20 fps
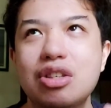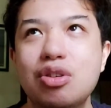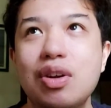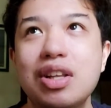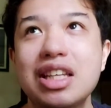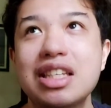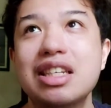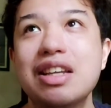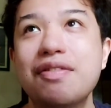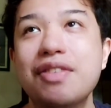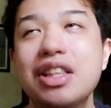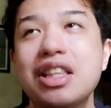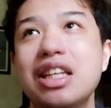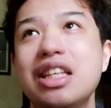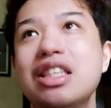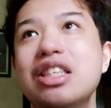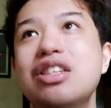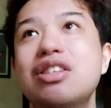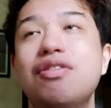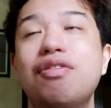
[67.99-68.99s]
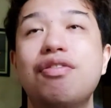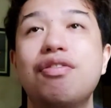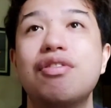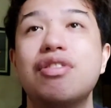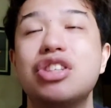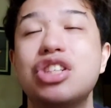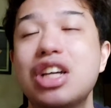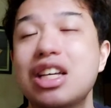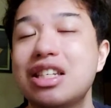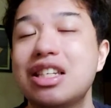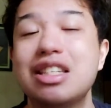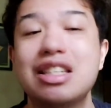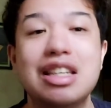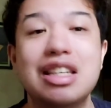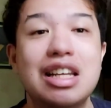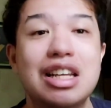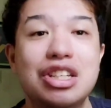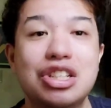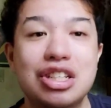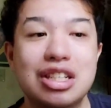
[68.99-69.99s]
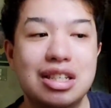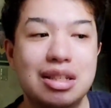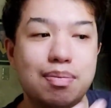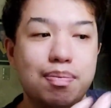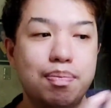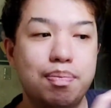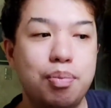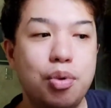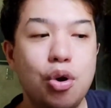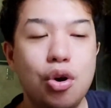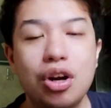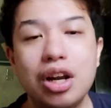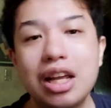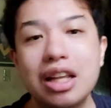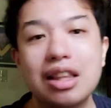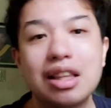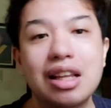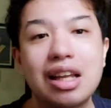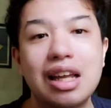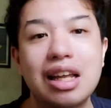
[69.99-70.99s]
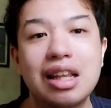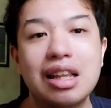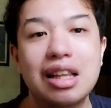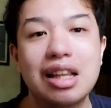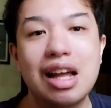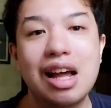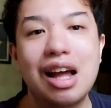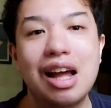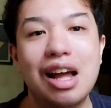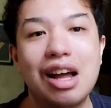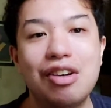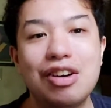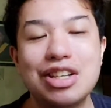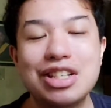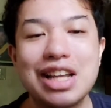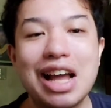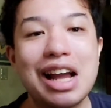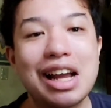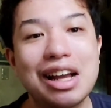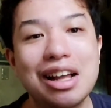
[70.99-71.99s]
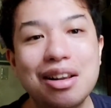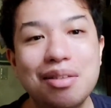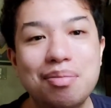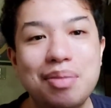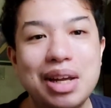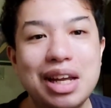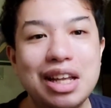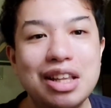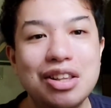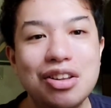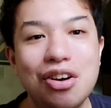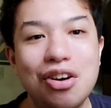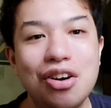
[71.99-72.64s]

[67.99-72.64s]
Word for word: twenty seventeen Justice League just put it in the recycle bin,